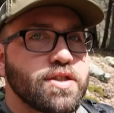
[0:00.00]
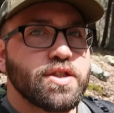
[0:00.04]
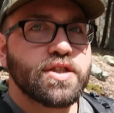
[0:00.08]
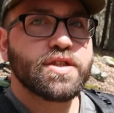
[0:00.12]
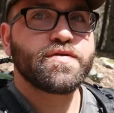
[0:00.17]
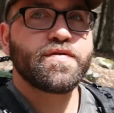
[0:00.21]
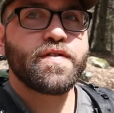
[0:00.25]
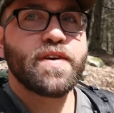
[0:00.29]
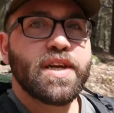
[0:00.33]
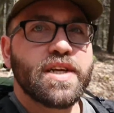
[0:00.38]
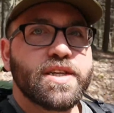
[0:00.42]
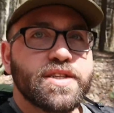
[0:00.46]
Just
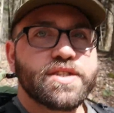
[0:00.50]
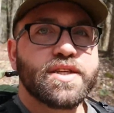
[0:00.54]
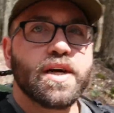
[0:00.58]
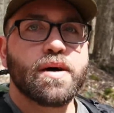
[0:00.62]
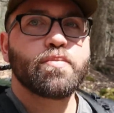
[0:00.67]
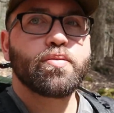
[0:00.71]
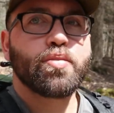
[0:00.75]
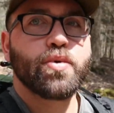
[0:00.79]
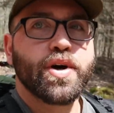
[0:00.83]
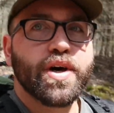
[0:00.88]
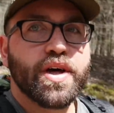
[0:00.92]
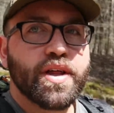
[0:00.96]
finished up
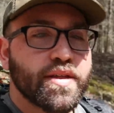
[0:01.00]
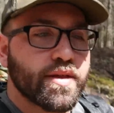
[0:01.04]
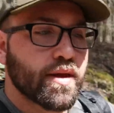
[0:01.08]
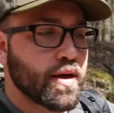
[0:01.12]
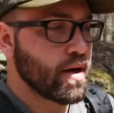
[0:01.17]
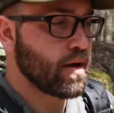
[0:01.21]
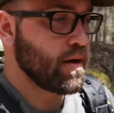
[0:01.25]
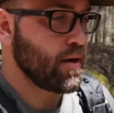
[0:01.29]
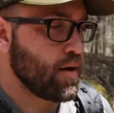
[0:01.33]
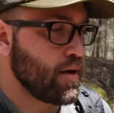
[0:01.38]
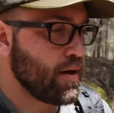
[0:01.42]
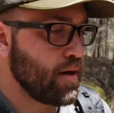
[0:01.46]
with
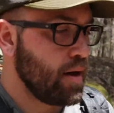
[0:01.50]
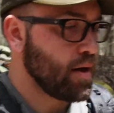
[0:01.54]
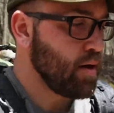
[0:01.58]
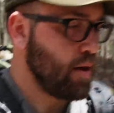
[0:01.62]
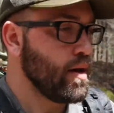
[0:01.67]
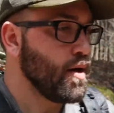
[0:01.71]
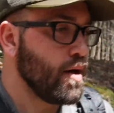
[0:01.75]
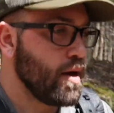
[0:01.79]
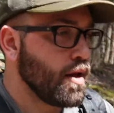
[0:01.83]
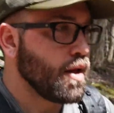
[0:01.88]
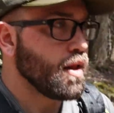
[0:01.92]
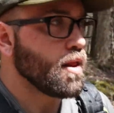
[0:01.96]

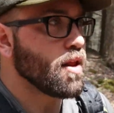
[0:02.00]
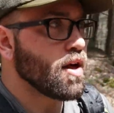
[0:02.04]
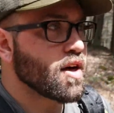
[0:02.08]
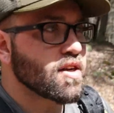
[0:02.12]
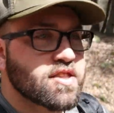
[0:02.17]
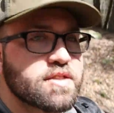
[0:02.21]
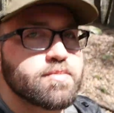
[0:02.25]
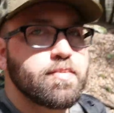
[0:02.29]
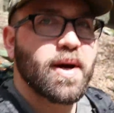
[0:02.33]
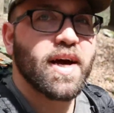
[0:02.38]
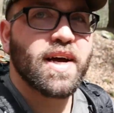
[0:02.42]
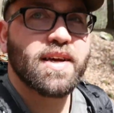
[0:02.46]

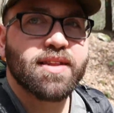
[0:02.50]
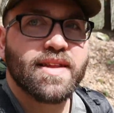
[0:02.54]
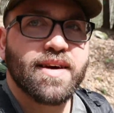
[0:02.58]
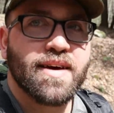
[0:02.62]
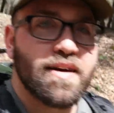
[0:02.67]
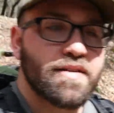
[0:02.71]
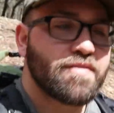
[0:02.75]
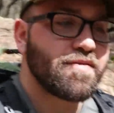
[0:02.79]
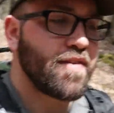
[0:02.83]
lunch back there.